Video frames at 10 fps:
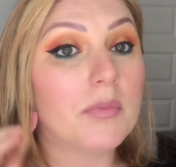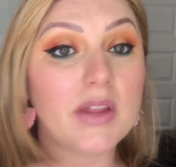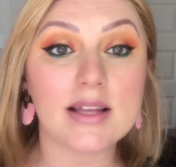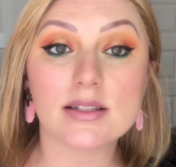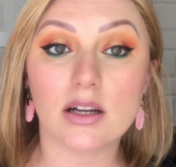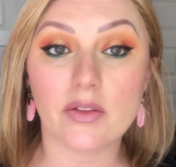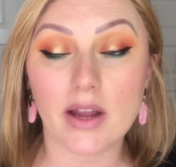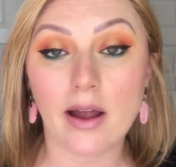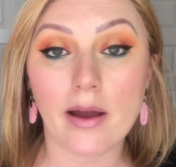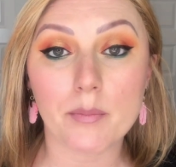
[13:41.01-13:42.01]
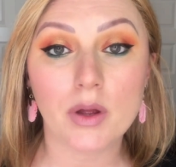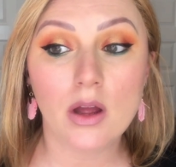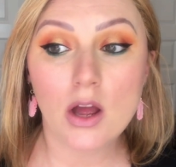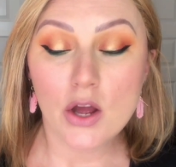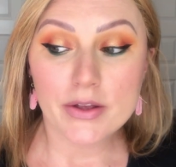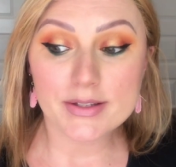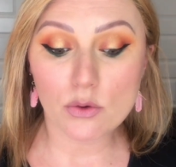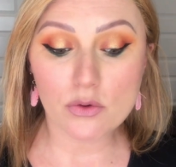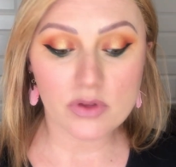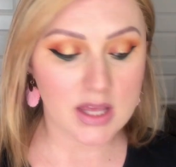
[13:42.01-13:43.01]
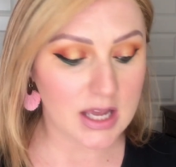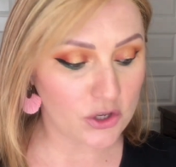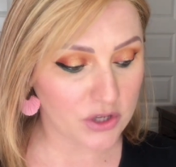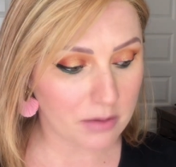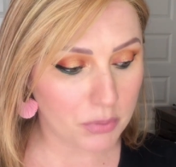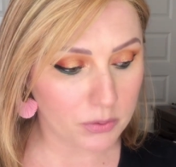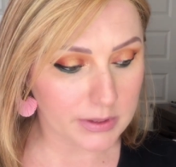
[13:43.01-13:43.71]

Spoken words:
the inside of the cap. So the shampoo